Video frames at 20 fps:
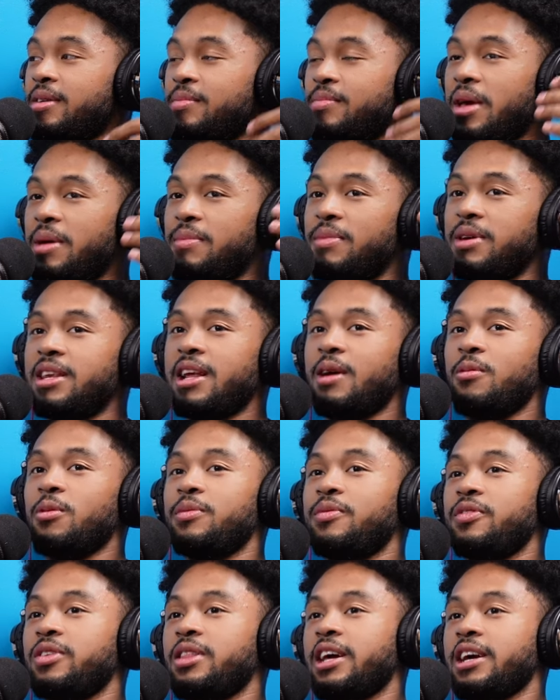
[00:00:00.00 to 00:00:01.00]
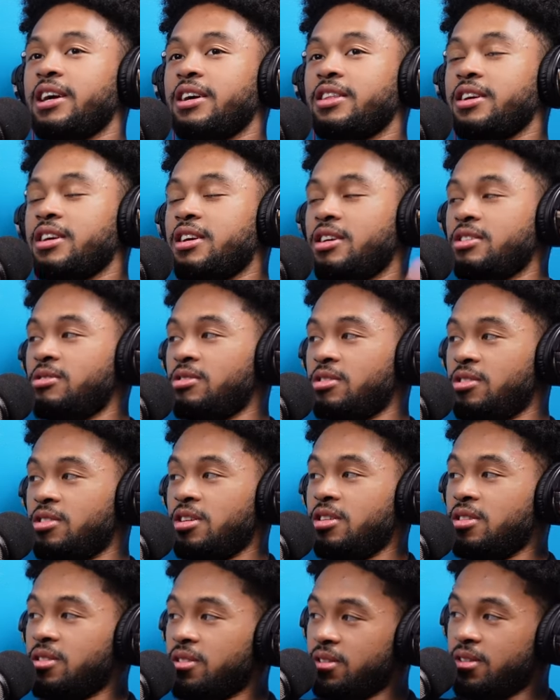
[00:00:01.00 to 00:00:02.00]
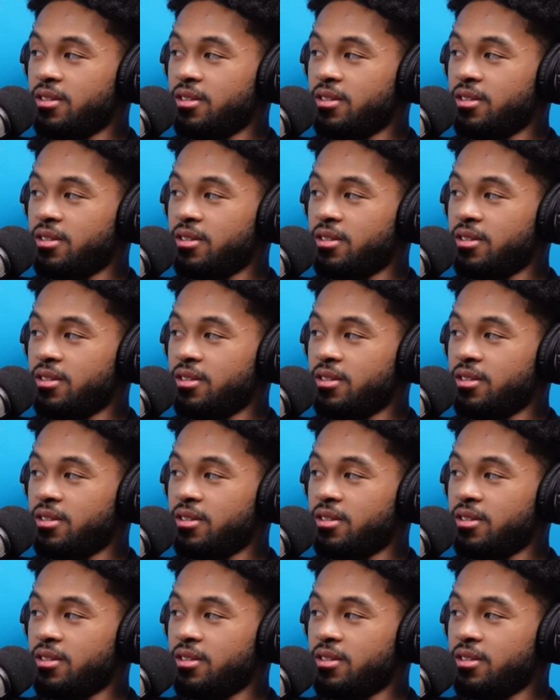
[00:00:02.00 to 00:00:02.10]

Maybe not. What in like other countries though?